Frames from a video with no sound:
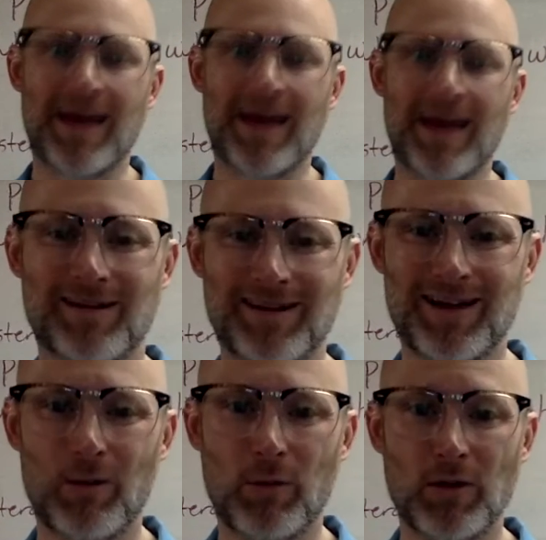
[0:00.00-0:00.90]
here to
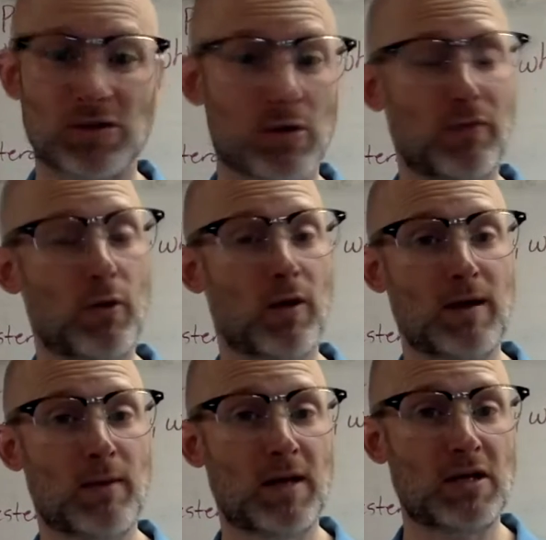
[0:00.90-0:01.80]
help with. So if you or
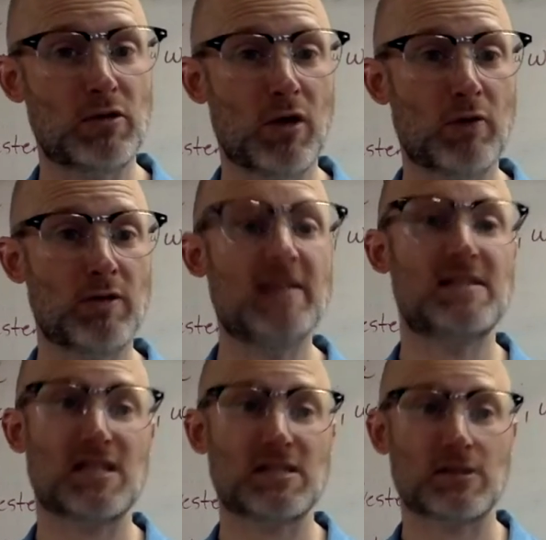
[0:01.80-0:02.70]
anybody you know needs
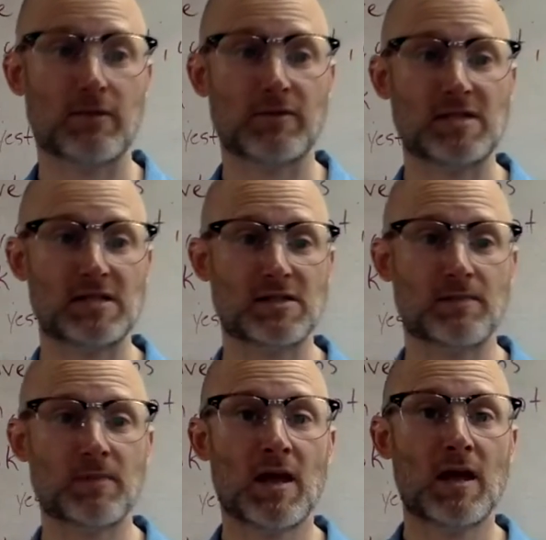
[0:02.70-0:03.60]
these services,
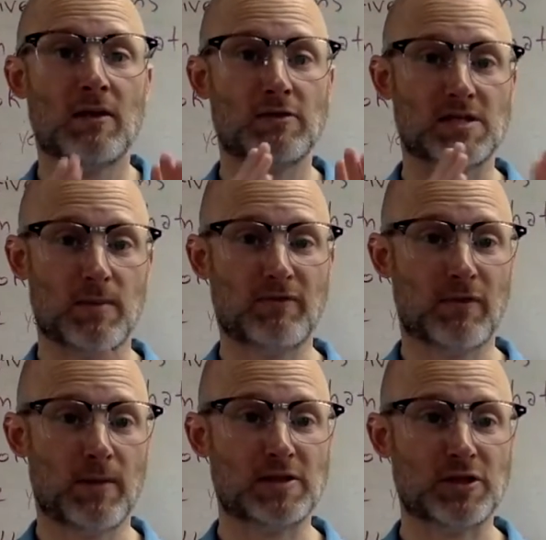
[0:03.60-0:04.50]
there's some
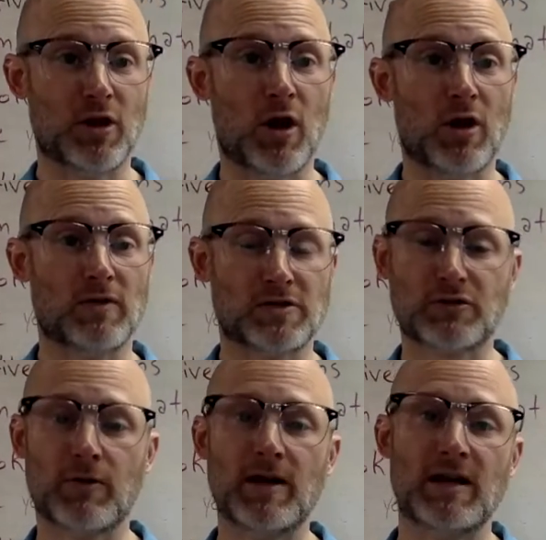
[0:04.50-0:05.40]
information on the
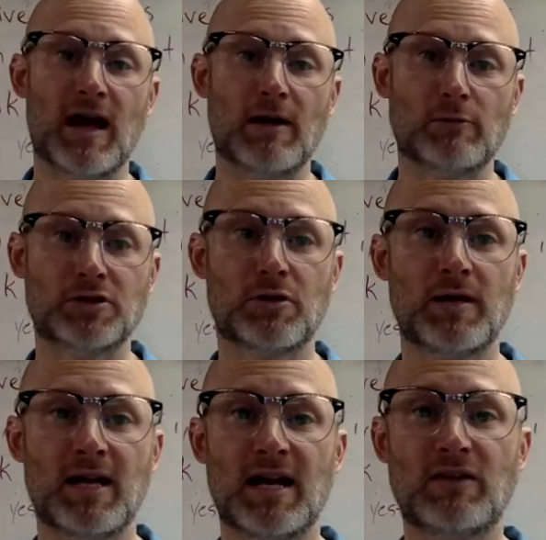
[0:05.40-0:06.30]
screen, and I will show it
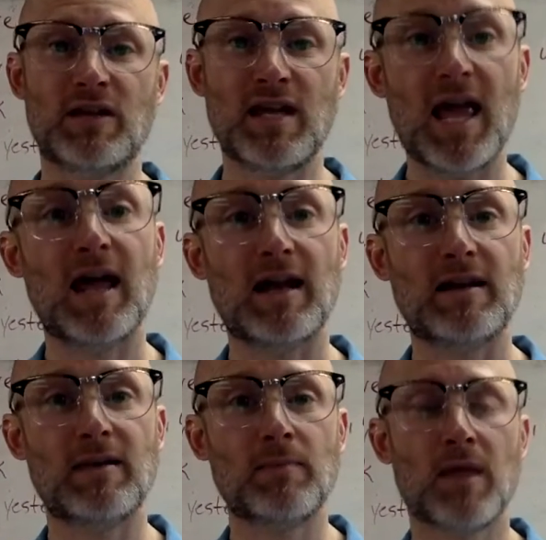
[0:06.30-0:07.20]
again at the
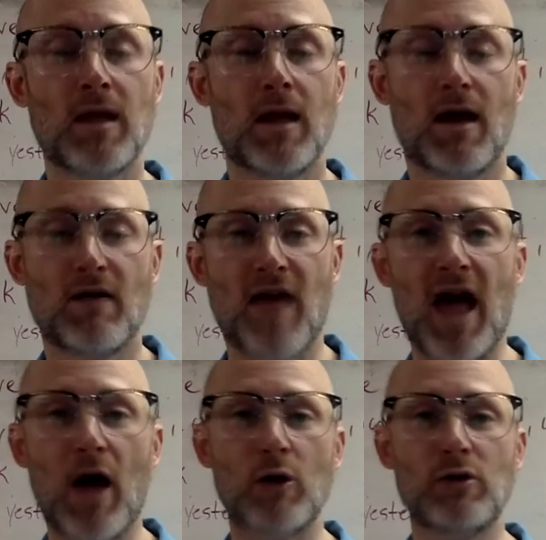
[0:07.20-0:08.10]
end of
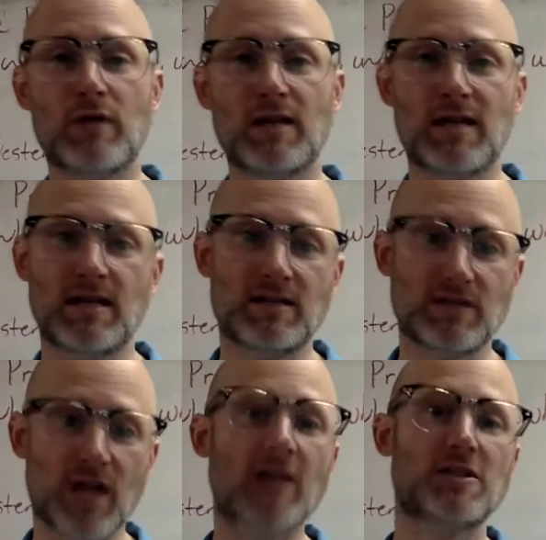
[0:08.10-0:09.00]
how you can get in
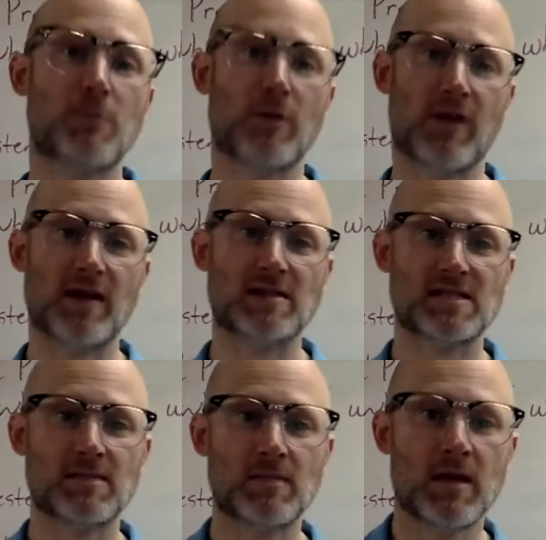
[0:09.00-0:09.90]
touch with
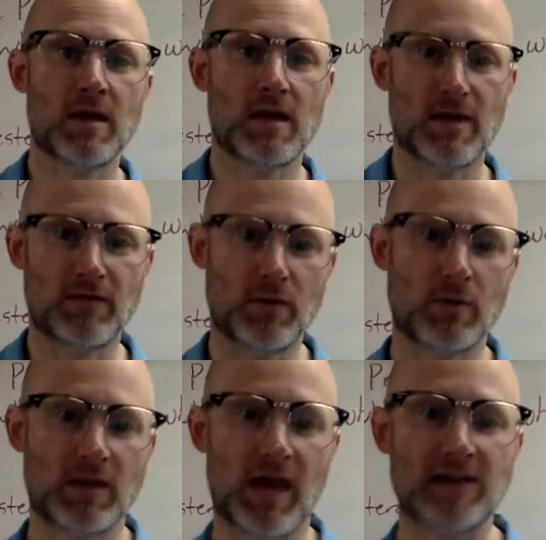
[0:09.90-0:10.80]
us if you
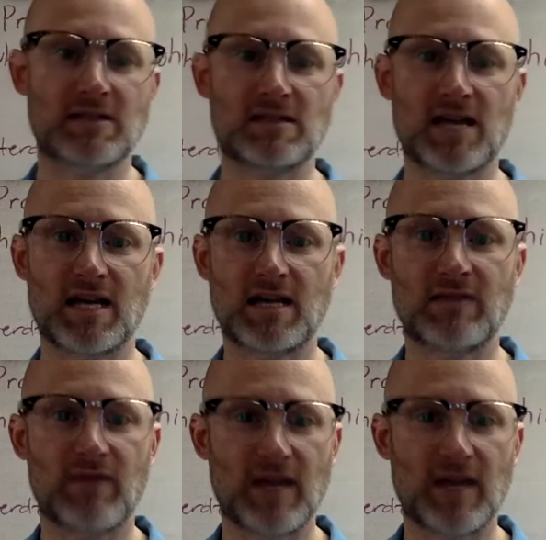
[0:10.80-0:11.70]
would like to take
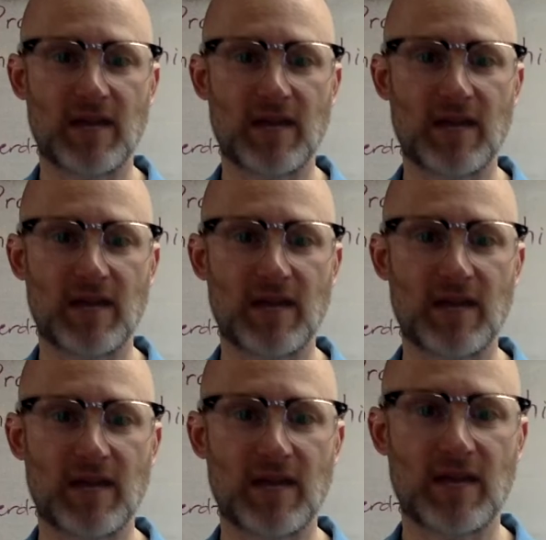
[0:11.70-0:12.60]
advantage
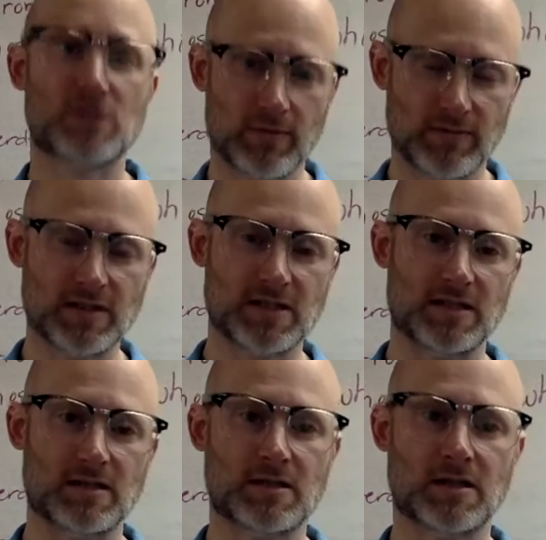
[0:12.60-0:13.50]
of
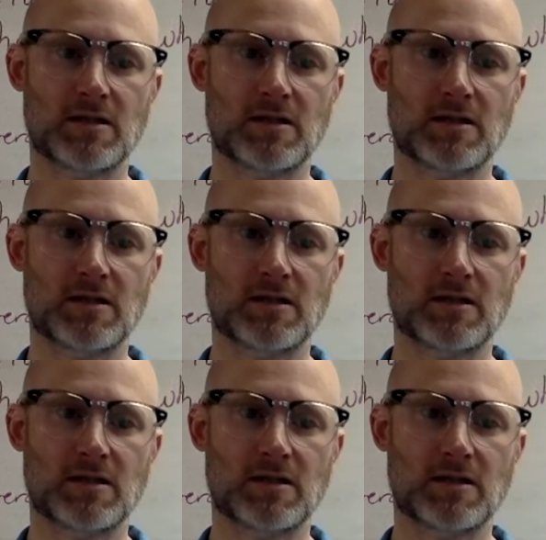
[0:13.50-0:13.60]
services.